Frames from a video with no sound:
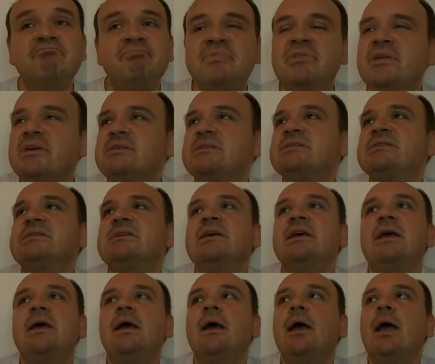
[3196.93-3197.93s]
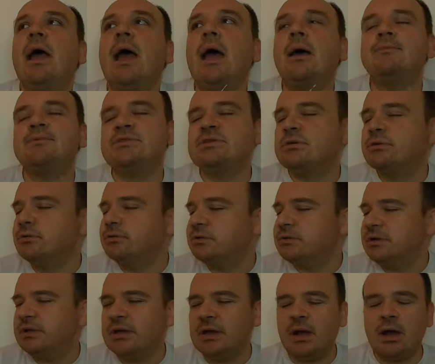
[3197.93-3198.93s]
that's
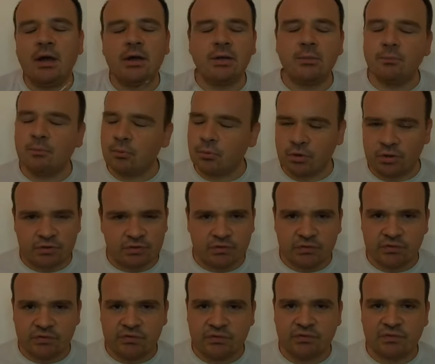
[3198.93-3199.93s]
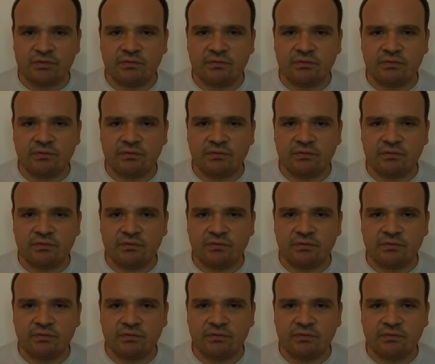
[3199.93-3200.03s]
absolutely unimportant.